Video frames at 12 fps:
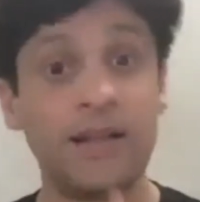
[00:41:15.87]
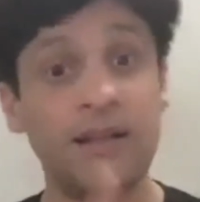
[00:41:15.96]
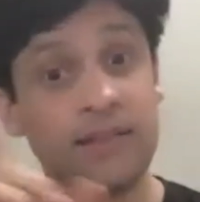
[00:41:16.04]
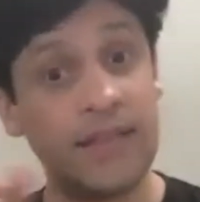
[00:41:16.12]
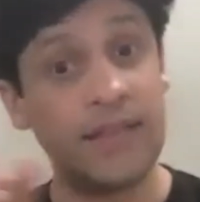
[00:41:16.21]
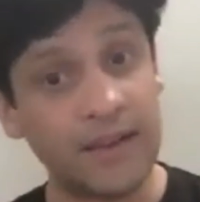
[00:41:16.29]

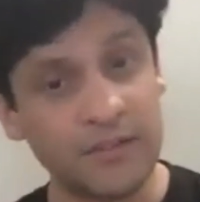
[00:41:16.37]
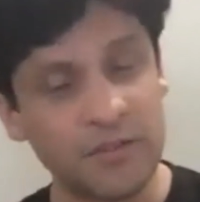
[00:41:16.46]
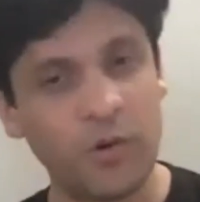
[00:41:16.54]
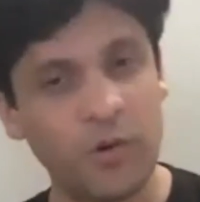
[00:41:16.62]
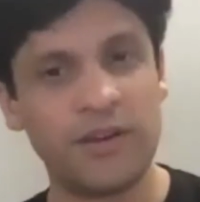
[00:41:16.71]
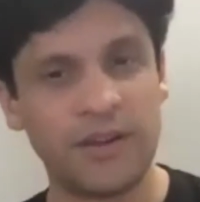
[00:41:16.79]
That is
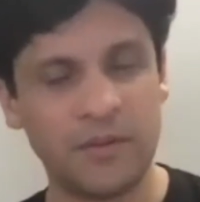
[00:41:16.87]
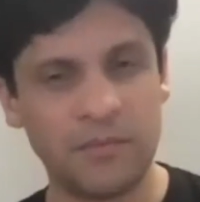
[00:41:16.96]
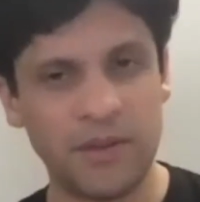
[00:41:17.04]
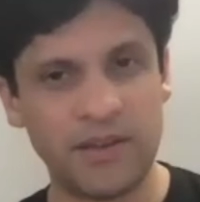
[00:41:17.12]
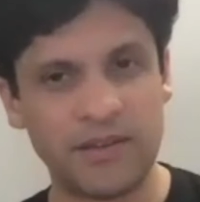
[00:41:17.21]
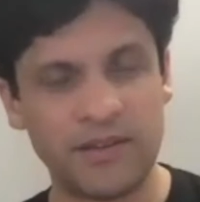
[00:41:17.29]
whole and
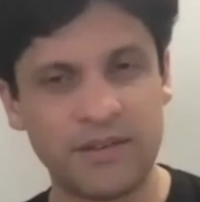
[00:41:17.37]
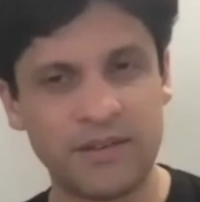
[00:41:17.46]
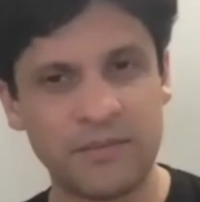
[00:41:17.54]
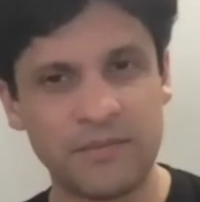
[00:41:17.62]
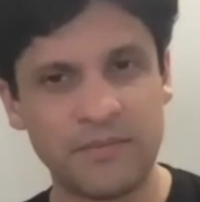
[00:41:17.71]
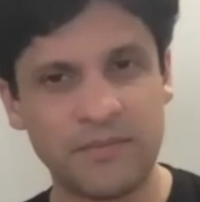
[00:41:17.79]
complete.
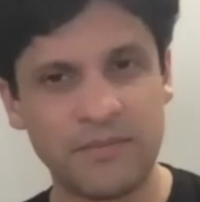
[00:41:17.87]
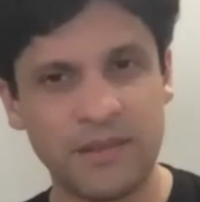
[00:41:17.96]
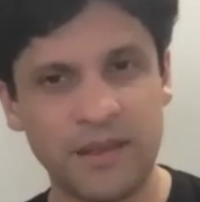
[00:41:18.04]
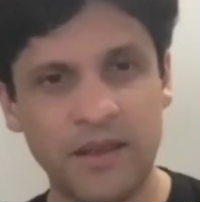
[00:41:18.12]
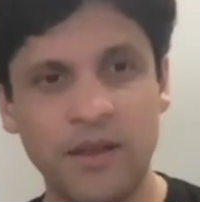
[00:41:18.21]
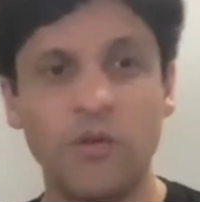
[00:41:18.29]

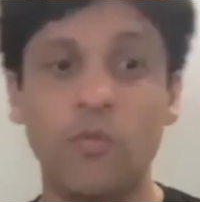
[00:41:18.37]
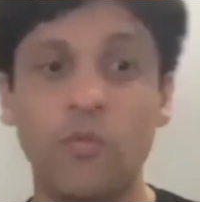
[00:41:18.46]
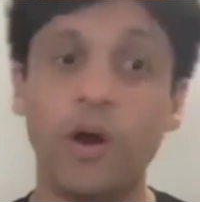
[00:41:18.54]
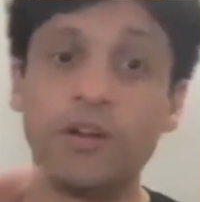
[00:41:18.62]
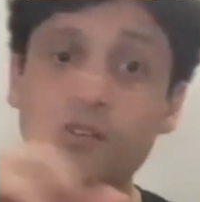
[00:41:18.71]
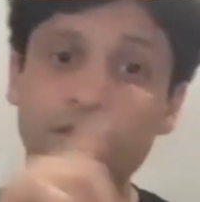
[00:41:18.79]

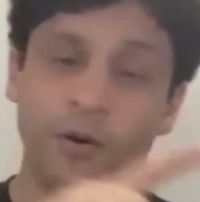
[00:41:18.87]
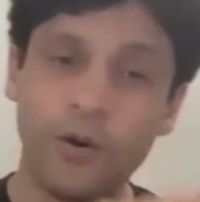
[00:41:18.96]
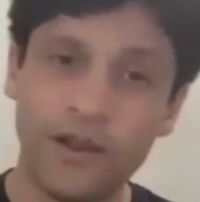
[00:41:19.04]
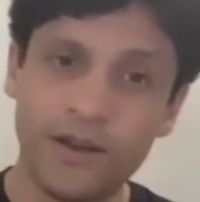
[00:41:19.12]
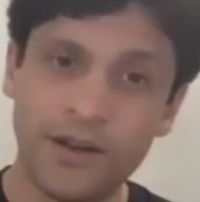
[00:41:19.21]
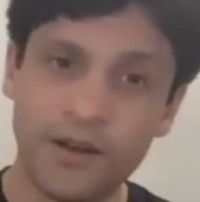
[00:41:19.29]
What is
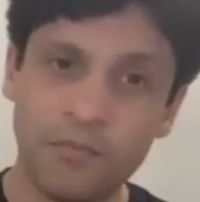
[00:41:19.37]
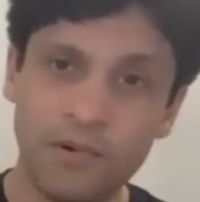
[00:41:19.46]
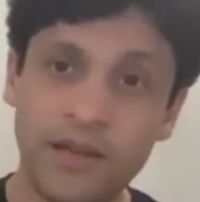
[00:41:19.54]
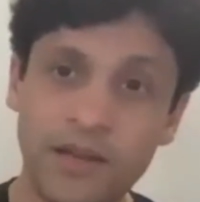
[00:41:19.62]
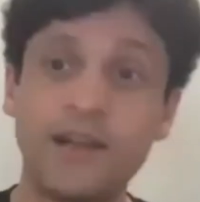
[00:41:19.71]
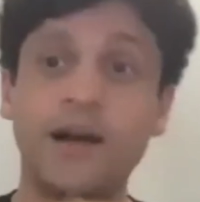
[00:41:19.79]
whole and
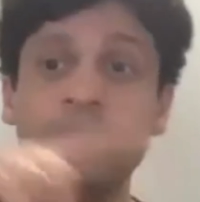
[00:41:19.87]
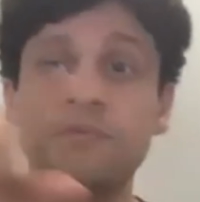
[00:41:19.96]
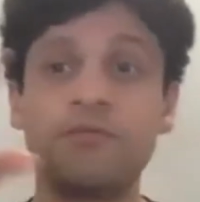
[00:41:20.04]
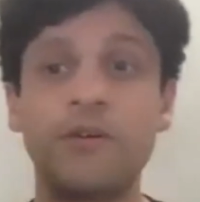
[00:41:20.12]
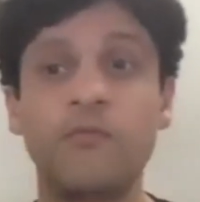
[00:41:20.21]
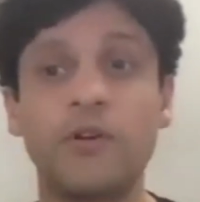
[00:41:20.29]
complete
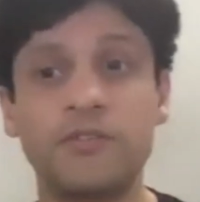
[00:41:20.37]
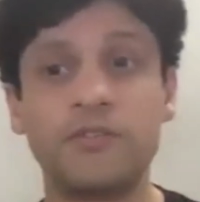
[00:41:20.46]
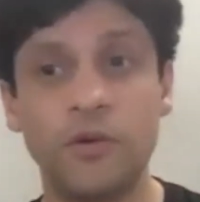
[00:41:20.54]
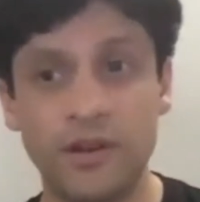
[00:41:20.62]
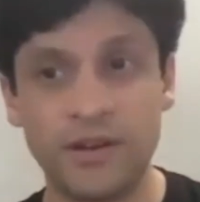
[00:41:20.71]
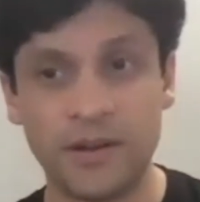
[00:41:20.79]
comes from what is
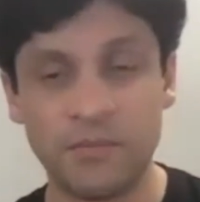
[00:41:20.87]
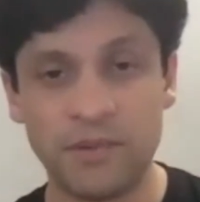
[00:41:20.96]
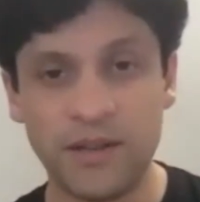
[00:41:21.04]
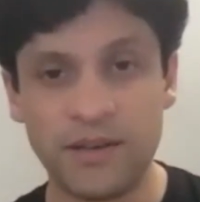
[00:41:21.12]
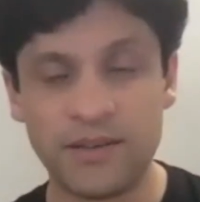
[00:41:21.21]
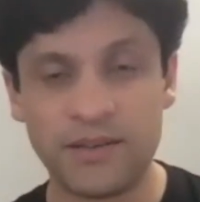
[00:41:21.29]
whole and
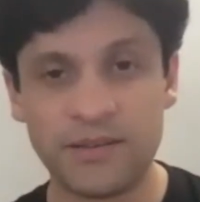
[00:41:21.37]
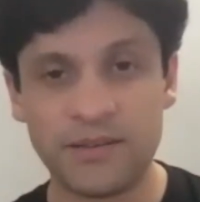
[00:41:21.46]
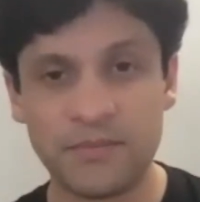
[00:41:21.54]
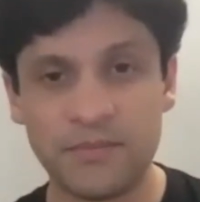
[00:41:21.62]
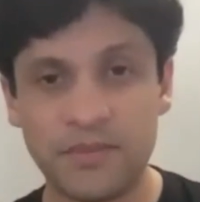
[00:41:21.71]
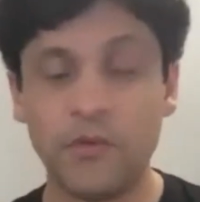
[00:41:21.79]
complete.
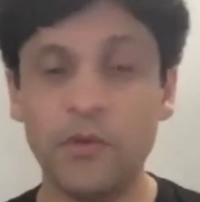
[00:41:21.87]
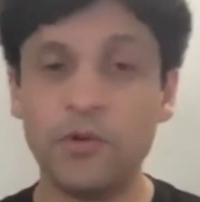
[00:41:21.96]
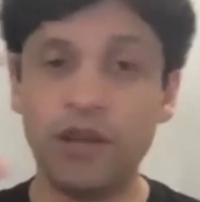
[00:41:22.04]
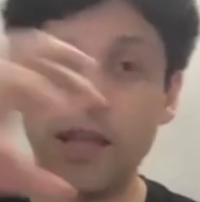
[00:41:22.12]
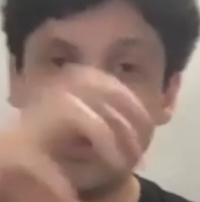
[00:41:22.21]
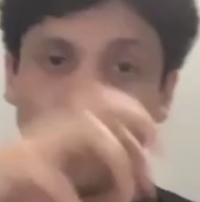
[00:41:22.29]
When you
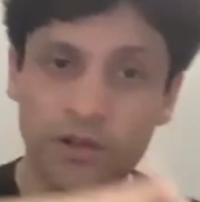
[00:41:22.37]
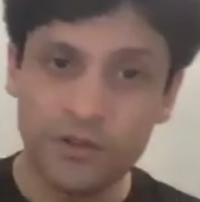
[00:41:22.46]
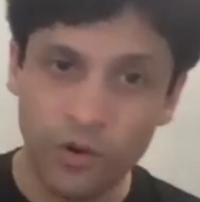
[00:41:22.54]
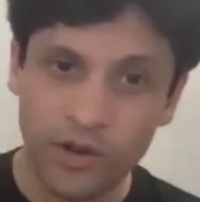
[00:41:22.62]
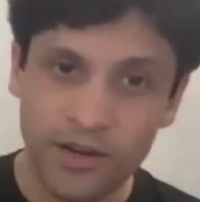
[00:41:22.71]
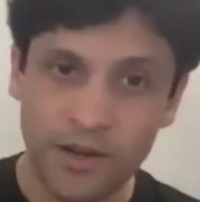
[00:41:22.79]
take what is
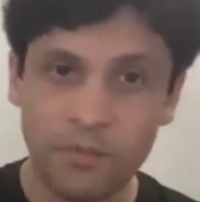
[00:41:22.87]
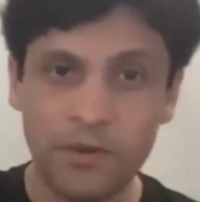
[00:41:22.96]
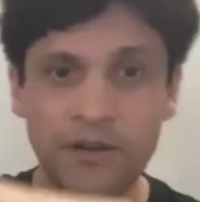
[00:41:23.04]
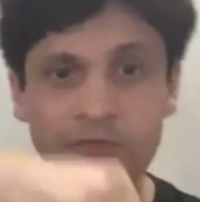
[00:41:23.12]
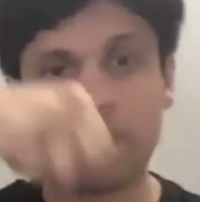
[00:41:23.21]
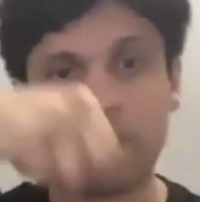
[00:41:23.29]
whole and
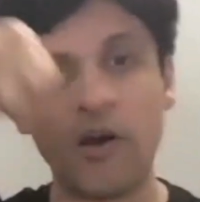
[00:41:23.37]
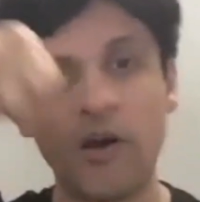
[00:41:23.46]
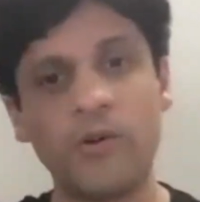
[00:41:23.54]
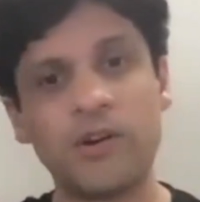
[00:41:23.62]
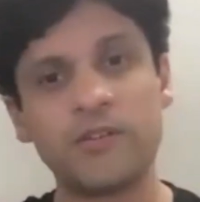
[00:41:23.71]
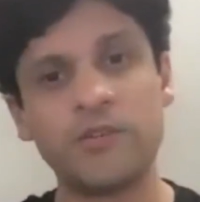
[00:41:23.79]
complete from
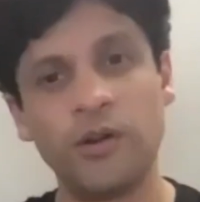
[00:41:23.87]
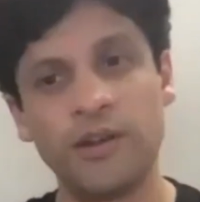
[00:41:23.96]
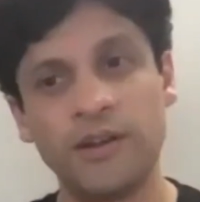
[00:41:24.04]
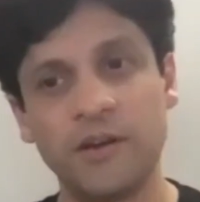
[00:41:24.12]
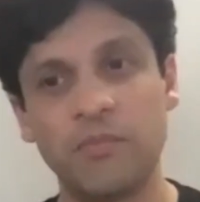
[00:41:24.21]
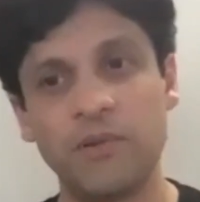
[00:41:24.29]
what is whole
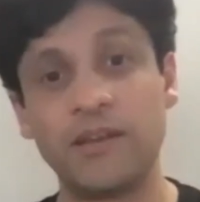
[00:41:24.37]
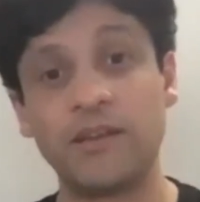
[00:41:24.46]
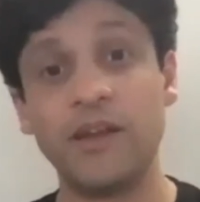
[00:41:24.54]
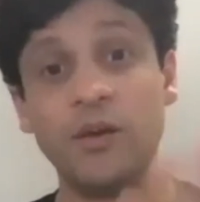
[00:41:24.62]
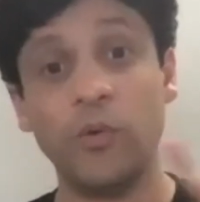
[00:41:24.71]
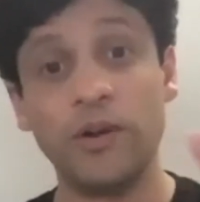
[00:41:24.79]
and complete,
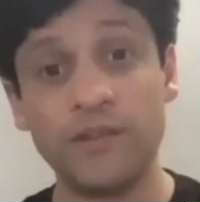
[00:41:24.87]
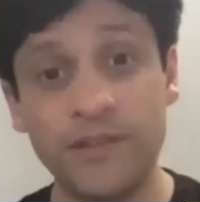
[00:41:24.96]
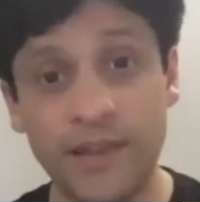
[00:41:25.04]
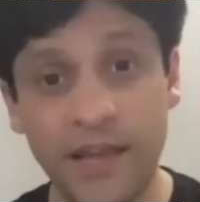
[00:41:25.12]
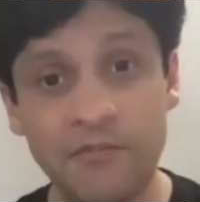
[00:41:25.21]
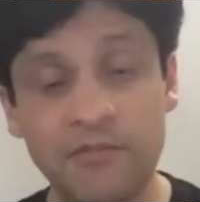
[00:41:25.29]
what is
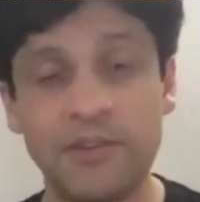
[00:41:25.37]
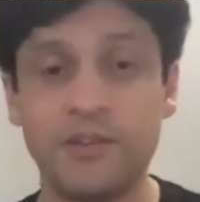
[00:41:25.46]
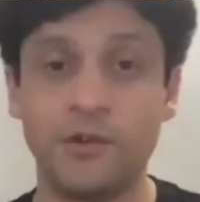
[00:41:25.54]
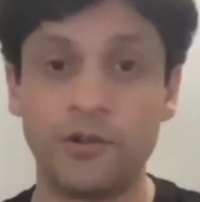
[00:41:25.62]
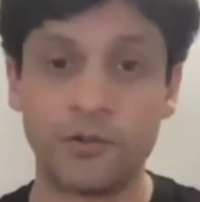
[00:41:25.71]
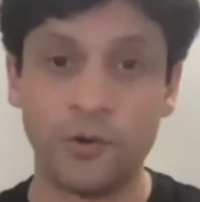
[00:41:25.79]
left is
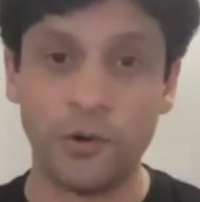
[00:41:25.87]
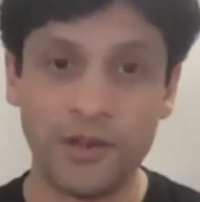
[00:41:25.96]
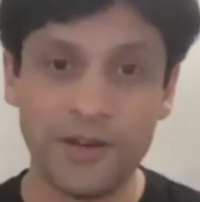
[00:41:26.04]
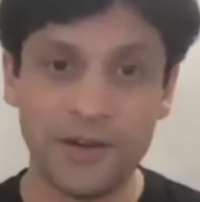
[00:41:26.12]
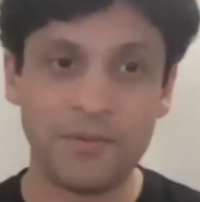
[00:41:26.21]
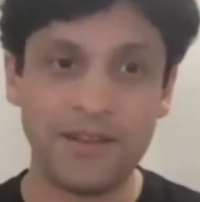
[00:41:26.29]
also whole
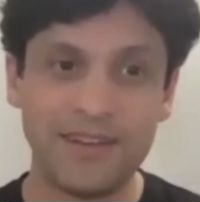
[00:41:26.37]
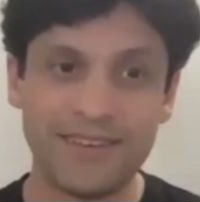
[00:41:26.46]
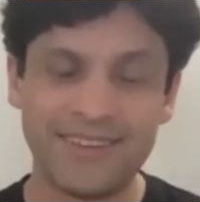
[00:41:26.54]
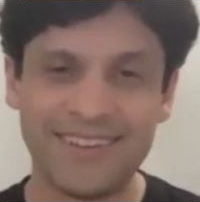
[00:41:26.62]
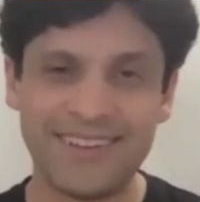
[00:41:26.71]
and complete.